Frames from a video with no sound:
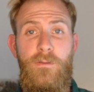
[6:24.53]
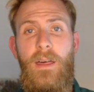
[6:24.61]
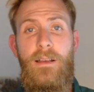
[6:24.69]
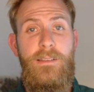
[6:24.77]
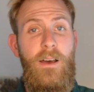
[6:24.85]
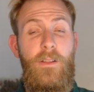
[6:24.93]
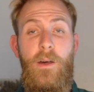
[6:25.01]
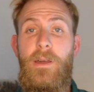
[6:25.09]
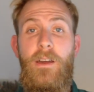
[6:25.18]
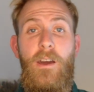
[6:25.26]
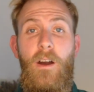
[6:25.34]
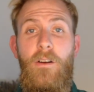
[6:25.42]
That's how they'll
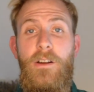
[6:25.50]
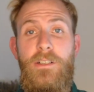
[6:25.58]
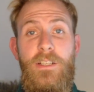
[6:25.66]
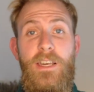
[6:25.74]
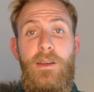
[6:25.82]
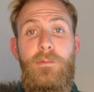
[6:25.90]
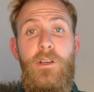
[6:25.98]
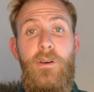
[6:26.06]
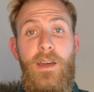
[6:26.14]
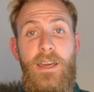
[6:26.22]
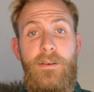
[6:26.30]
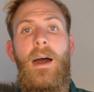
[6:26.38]
be encouraged to keep
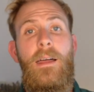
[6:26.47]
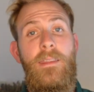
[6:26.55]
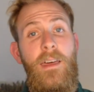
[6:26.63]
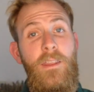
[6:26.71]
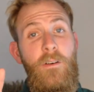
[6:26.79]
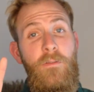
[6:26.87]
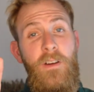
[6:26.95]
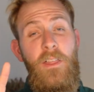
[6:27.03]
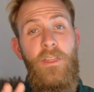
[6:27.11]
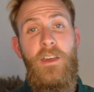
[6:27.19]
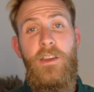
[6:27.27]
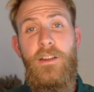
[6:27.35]
doing it. And then the
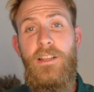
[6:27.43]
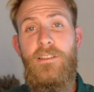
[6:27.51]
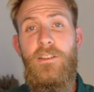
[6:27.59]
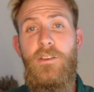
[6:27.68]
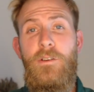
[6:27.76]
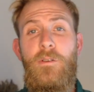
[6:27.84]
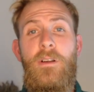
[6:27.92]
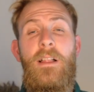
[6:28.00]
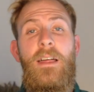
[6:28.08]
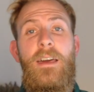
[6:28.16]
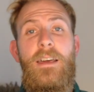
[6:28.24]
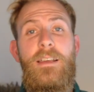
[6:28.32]
5th thing you need to do
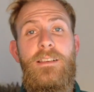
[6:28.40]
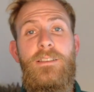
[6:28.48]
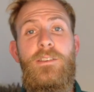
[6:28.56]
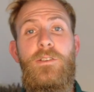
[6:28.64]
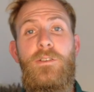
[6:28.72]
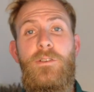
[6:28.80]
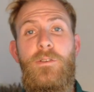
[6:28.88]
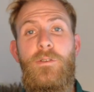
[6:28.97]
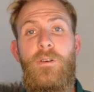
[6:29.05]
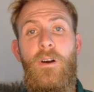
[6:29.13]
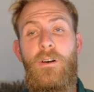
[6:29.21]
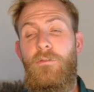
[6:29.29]
is
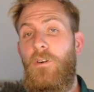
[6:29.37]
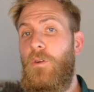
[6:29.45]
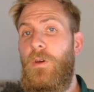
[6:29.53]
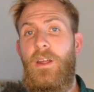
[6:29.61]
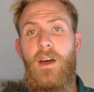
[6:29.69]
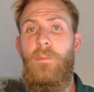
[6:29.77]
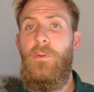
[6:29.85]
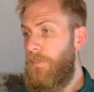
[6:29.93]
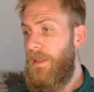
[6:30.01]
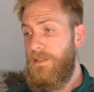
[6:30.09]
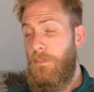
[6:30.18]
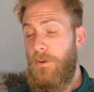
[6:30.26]
to follow it up.
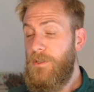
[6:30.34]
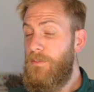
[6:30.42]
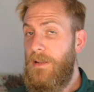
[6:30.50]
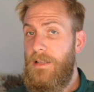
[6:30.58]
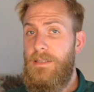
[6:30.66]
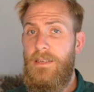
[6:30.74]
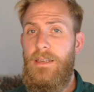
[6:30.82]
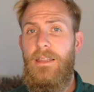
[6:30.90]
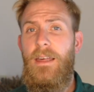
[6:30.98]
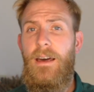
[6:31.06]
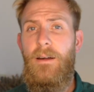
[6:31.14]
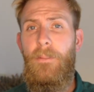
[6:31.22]
There's a possibility
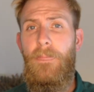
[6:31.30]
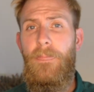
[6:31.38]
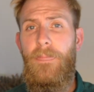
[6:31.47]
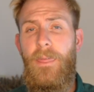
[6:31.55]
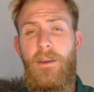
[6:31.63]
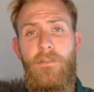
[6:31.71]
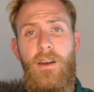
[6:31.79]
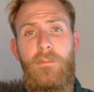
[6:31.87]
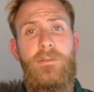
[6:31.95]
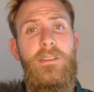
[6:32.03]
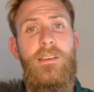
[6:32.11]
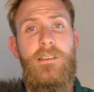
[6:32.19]
that they've
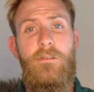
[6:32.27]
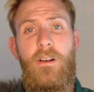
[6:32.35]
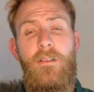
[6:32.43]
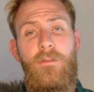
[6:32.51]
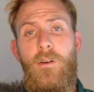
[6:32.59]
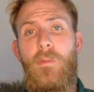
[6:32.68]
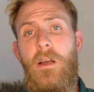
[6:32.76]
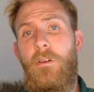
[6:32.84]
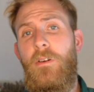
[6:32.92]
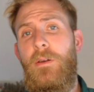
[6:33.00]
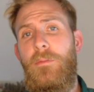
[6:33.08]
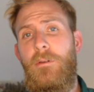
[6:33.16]
come to this great verbal
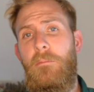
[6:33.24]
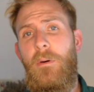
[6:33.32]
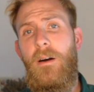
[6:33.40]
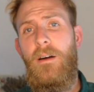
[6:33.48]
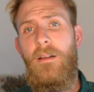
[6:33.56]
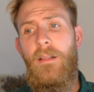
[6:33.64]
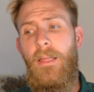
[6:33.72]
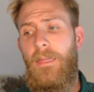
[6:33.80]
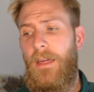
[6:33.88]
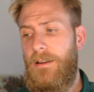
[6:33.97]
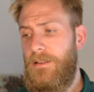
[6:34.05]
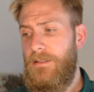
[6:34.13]
agreement, but
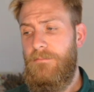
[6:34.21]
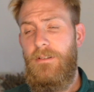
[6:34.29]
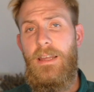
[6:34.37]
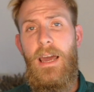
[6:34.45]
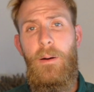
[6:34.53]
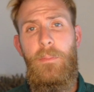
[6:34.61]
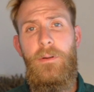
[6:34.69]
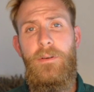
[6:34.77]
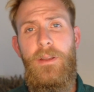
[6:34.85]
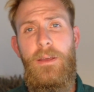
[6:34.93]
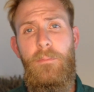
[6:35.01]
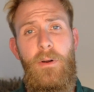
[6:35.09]
that doesn't really happen
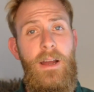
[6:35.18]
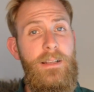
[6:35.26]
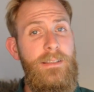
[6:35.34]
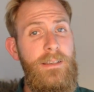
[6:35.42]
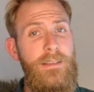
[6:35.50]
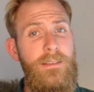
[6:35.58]
in practice.